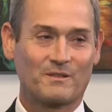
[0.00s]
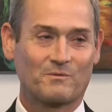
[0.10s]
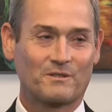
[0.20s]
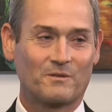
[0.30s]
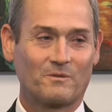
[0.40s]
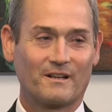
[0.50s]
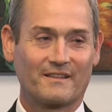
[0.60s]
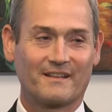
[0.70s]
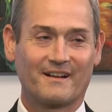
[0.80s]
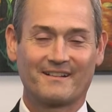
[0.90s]
what you're
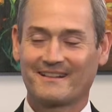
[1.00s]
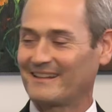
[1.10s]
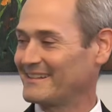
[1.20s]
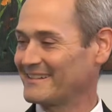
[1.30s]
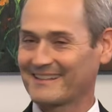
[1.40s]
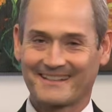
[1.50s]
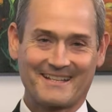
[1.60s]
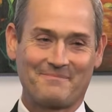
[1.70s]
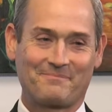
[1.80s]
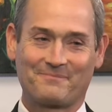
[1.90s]
wanting there, and we can
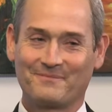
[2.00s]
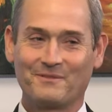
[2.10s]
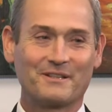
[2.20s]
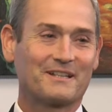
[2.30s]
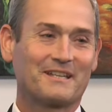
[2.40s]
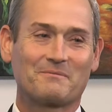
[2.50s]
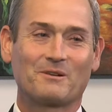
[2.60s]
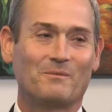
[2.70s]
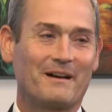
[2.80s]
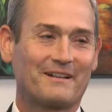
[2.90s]
keep
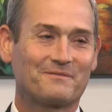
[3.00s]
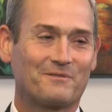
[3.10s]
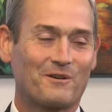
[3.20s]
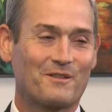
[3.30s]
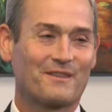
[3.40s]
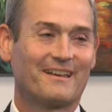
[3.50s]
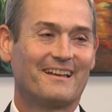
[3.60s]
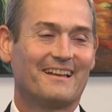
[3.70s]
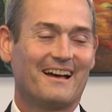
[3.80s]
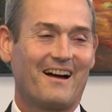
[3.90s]
going back and forth.
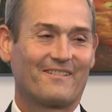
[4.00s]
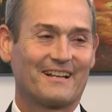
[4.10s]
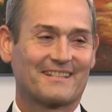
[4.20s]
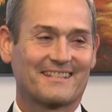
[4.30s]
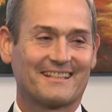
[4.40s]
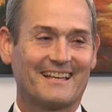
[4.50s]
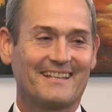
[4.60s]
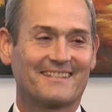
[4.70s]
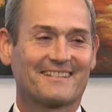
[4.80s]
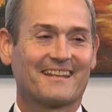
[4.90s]
All right,
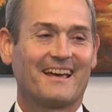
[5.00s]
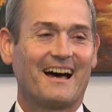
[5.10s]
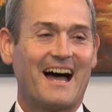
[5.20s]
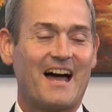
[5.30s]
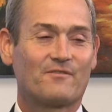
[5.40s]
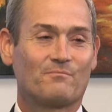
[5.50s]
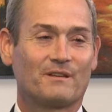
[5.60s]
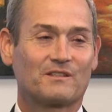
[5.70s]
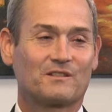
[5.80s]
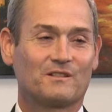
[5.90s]
Celeste, I have a
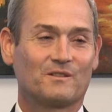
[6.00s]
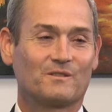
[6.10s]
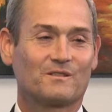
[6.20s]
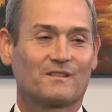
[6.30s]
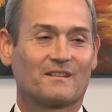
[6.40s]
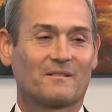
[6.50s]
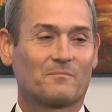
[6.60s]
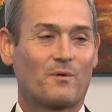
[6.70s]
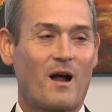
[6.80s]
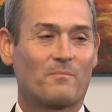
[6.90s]
mixed use
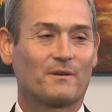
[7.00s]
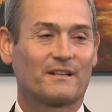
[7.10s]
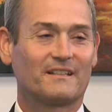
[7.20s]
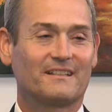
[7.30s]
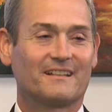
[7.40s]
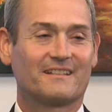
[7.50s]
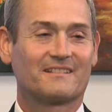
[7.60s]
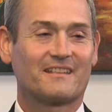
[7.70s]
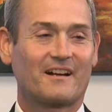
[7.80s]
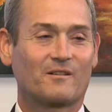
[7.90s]
property in
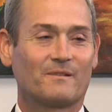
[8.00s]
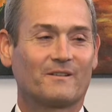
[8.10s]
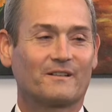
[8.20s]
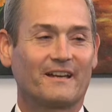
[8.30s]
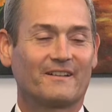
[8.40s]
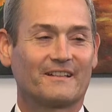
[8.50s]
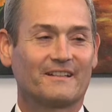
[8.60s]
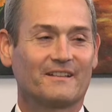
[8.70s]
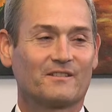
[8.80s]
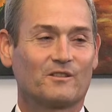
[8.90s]
Sacramento County,
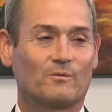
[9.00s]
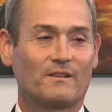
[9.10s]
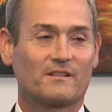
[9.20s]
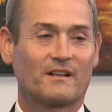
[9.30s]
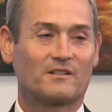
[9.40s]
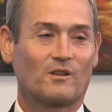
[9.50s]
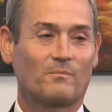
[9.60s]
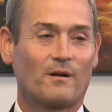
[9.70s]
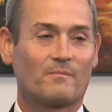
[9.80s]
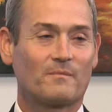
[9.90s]
2 residential
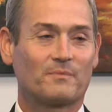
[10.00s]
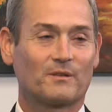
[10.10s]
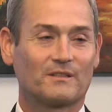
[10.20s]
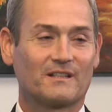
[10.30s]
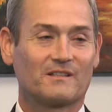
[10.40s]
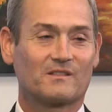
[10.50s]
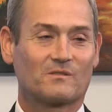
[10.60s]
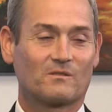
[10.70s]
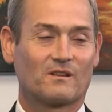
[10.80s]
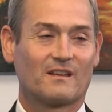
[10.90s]
apartment buildings,
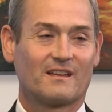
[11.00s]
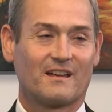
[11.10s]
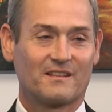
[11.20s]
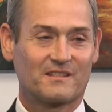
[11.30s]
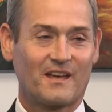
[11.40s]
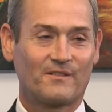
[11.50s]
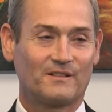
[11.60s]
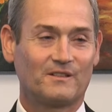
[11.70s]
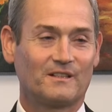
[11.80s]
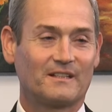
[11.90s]
a
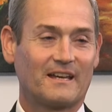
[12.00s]
7-unit